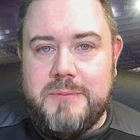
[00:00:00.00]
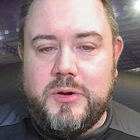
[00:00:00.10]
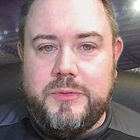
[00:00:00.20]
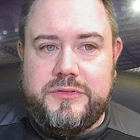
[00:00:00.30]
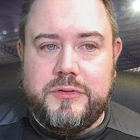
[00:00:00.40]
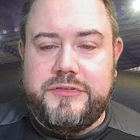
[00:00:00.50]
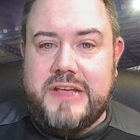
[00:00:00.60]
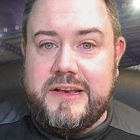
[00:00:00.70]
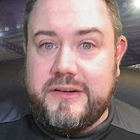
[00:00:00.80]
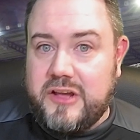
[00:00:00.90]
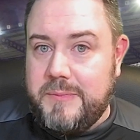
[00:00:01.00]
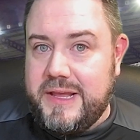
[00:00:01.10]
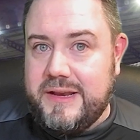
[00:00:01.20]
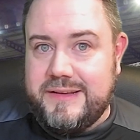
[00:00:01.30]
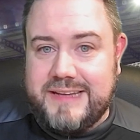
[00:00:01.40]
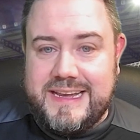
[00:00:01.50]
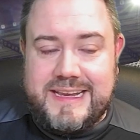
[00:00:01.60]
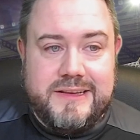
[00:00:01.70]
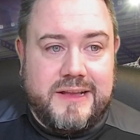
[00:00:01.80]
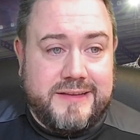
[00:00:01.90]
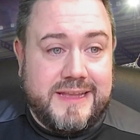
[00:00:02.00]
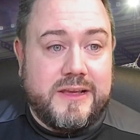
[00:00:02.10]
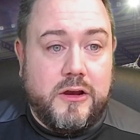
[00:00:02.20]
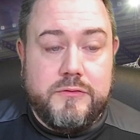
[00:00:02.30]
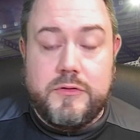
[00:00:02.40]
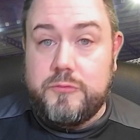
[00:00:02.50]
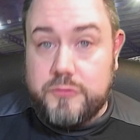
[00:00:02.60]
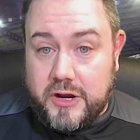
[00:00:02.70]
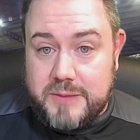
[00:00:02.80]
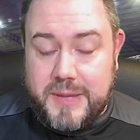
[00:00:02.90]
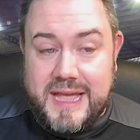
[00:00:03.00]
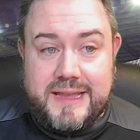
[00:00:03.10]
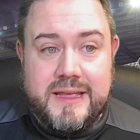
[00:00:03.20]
But we saw Seddon come in and take over at right back.